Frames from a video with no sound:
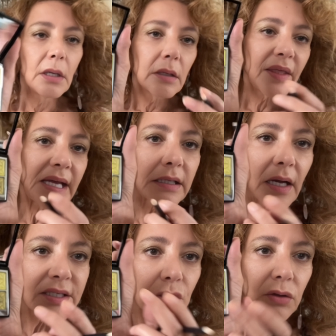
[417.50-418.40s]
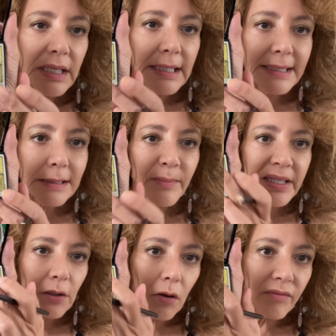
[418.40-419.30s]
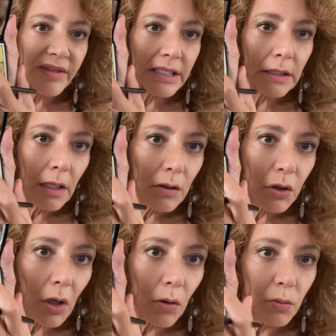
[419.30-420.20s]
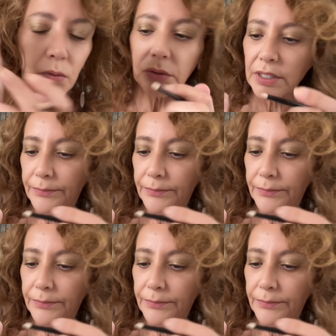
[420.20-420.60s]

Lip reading: Then I took a little bit of the gold